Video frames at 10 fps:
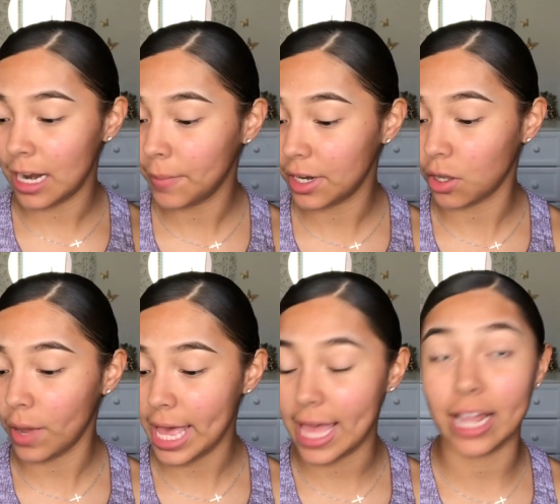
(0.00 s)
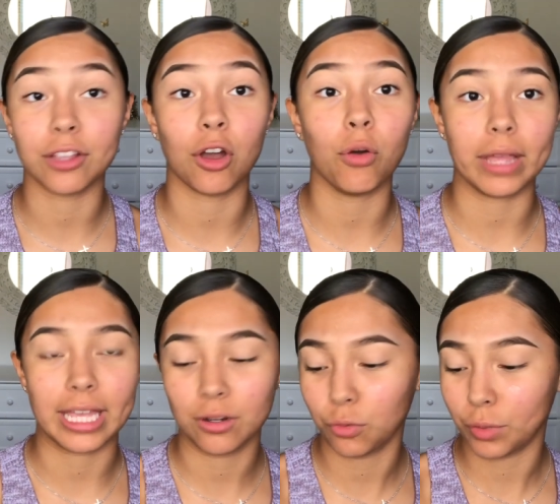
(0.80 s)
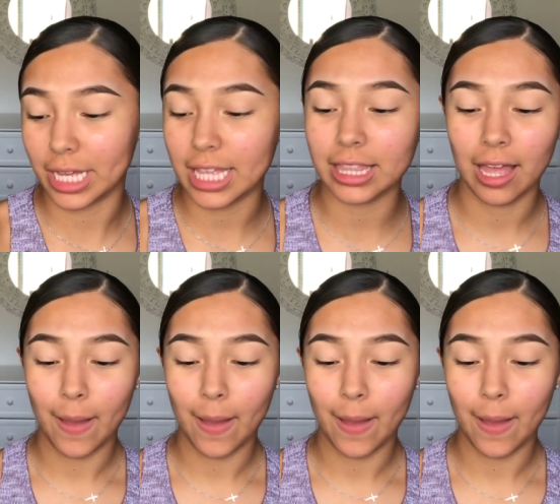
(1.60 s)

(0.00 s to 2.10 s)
I'm gonna go ahead and go in with